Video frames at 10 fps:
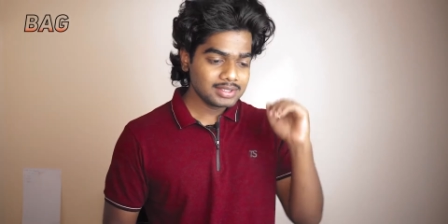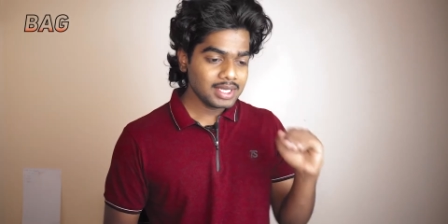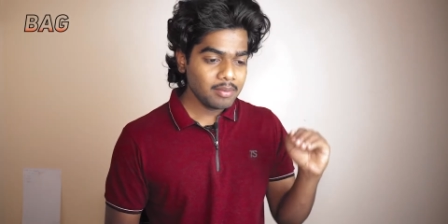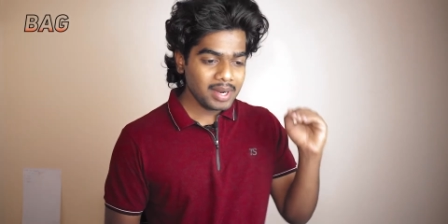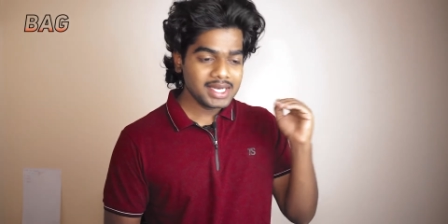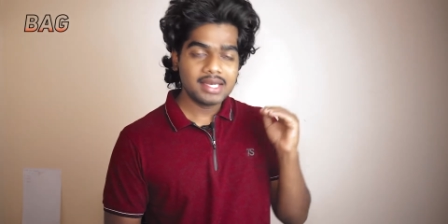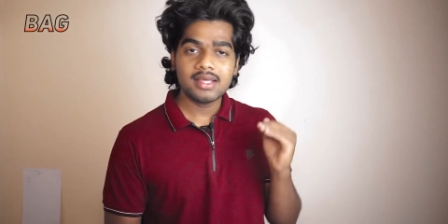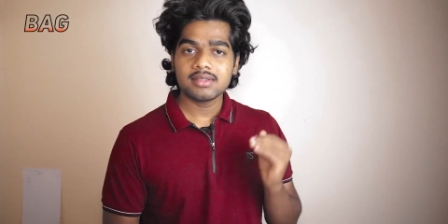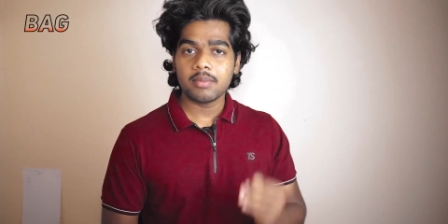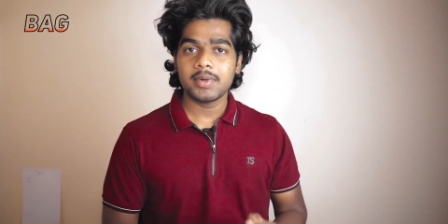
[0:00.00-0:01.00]
See,
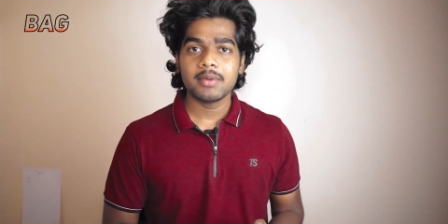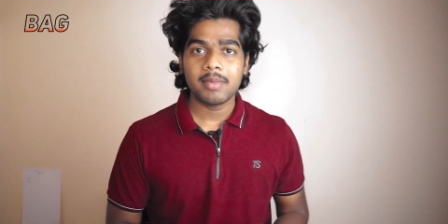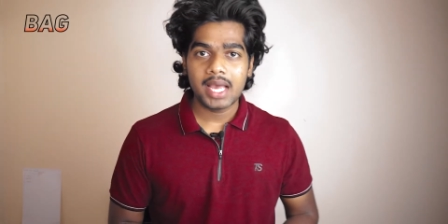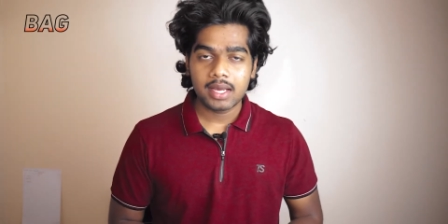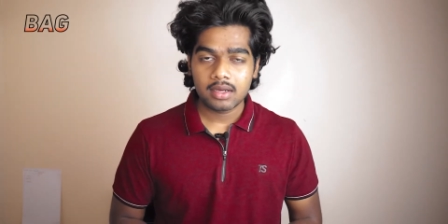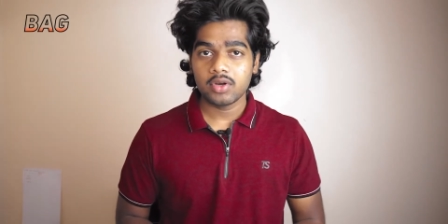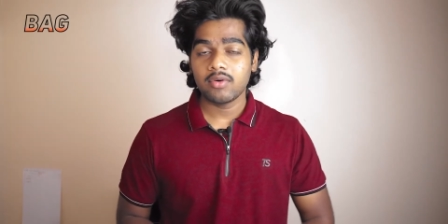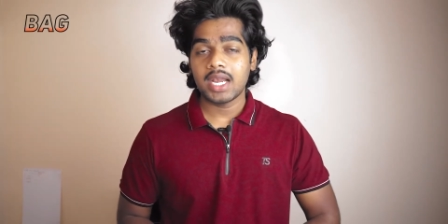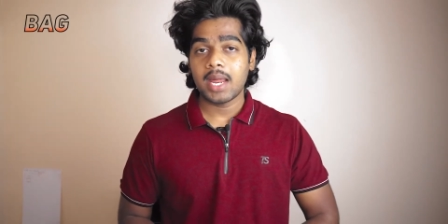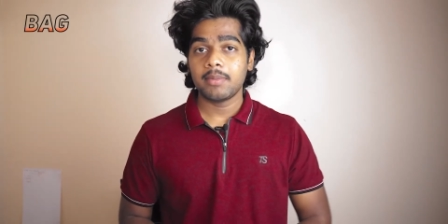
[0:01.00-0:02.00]
maintaining a separate bag for
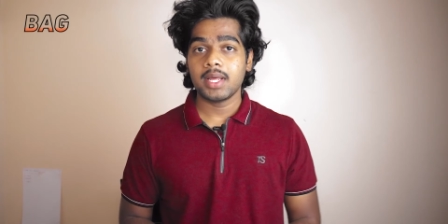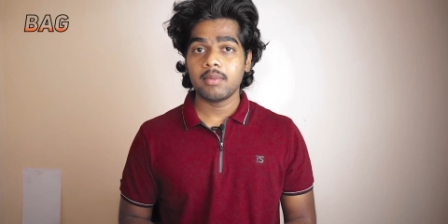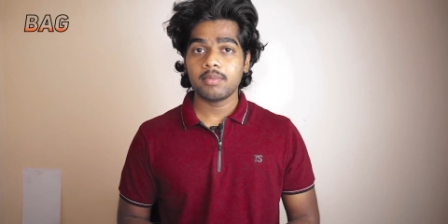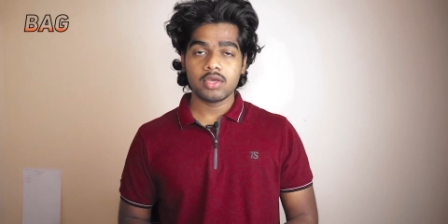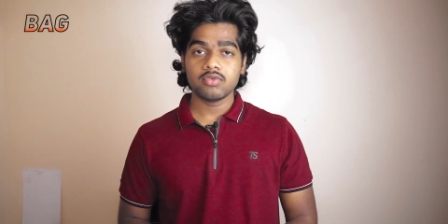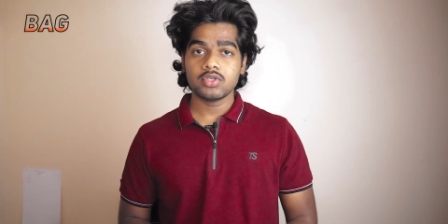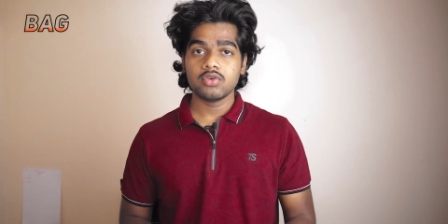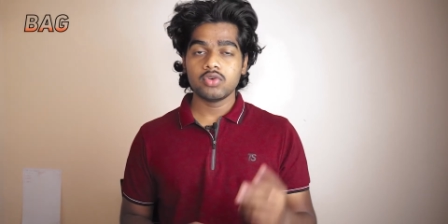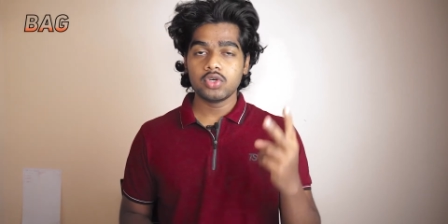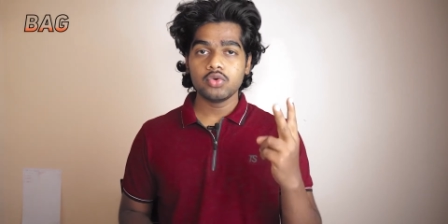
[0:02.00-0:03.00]
your laptop gives
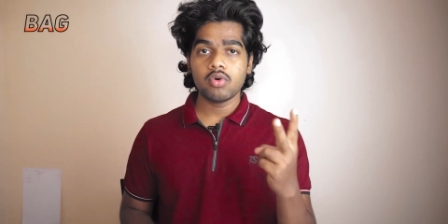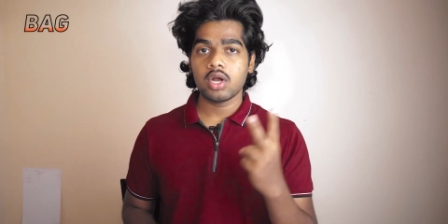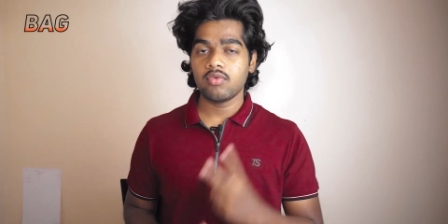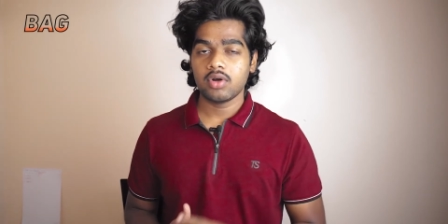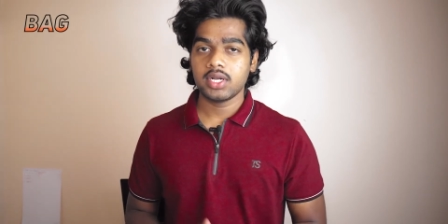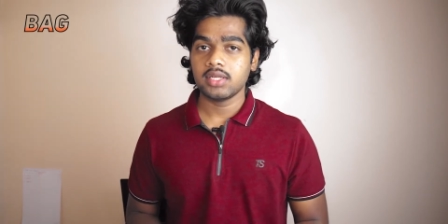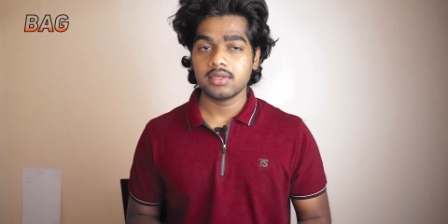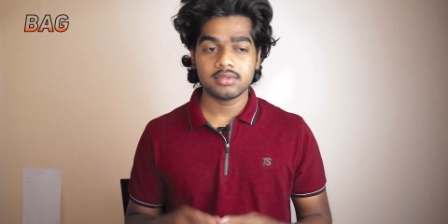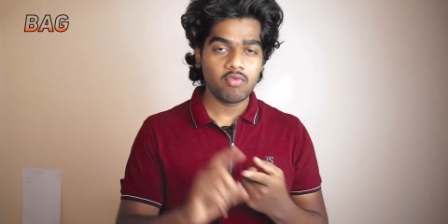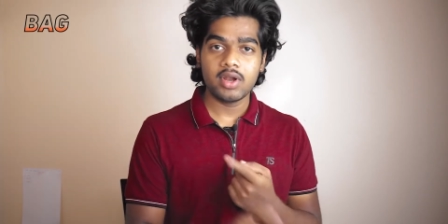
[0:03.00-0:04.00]
you two
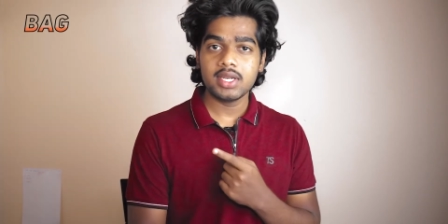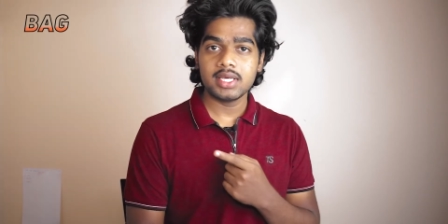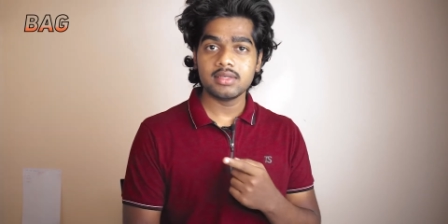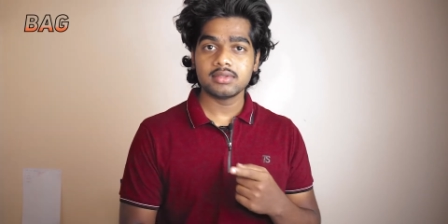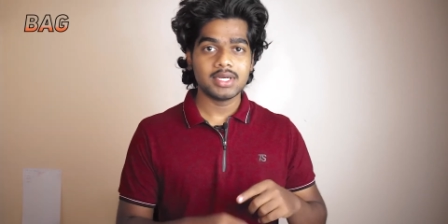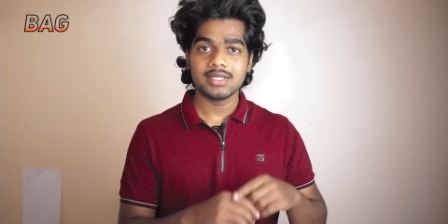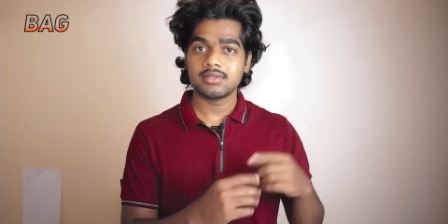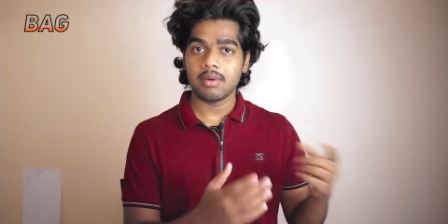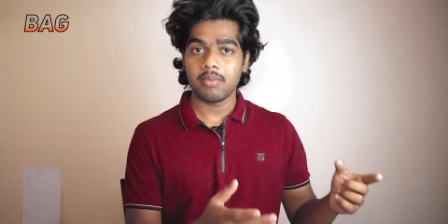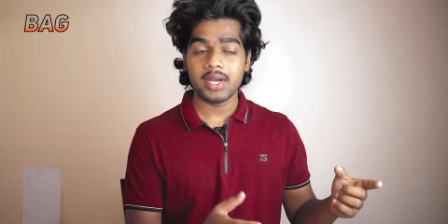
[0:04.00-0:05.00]
advantages. One is it is
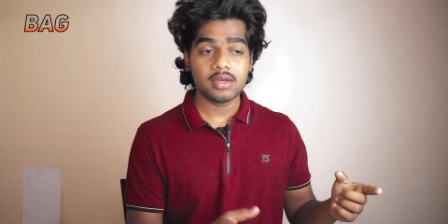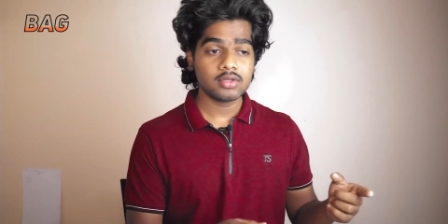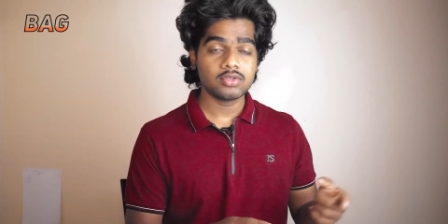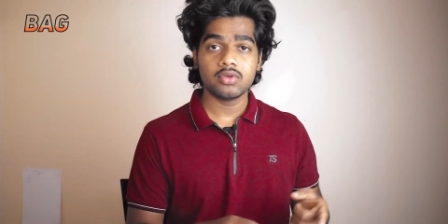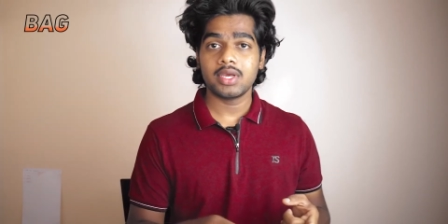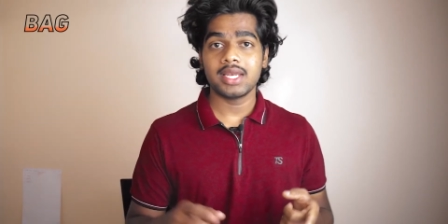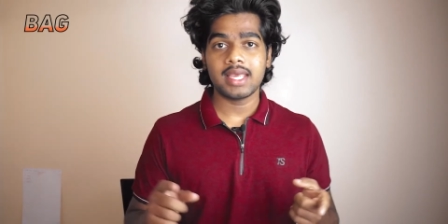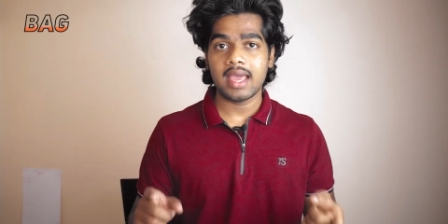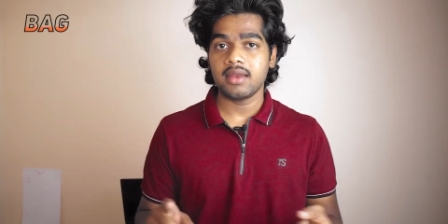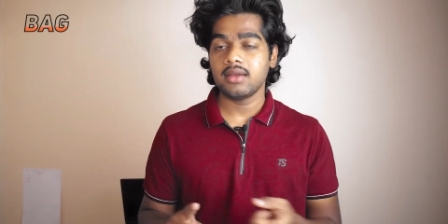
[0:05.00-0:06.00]
separate, so you can
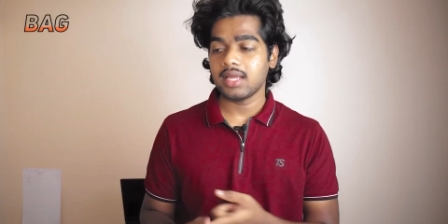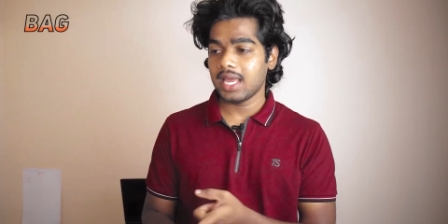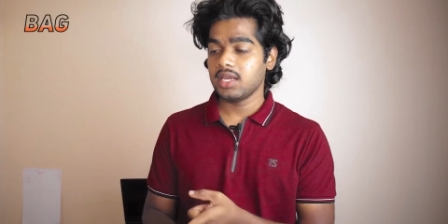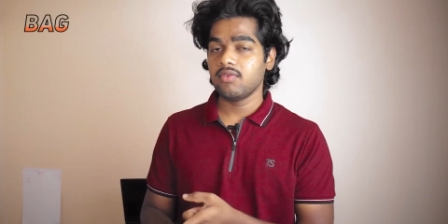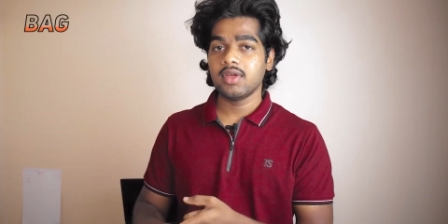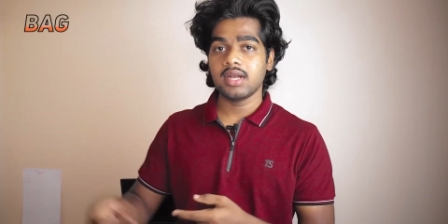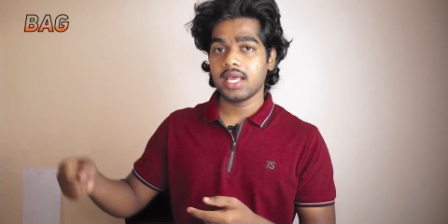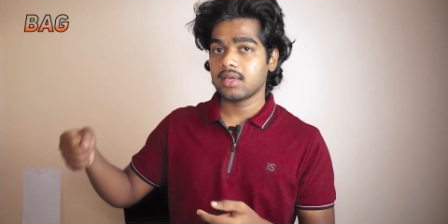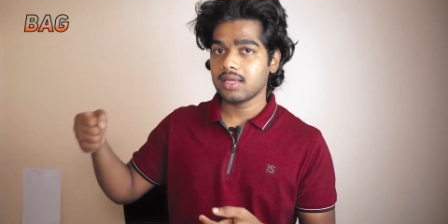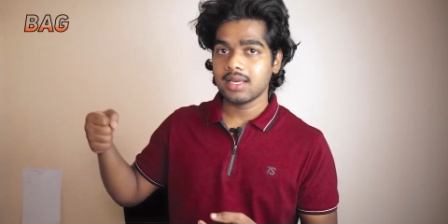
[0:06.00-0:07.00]
carry it anywhere
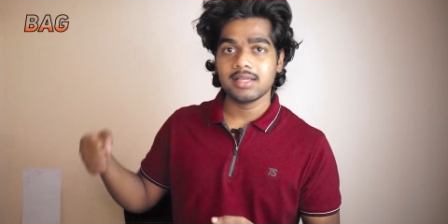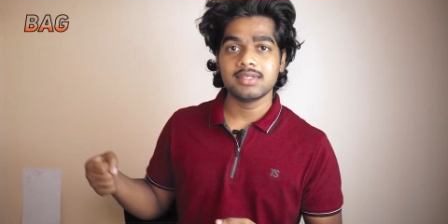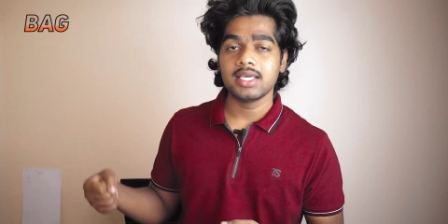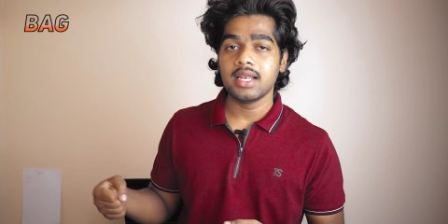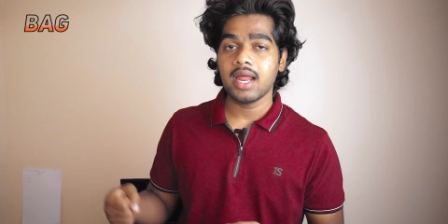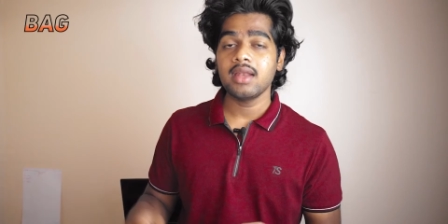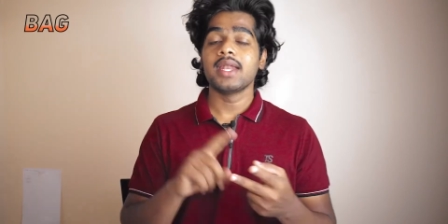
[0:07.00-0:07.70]
like in single hand.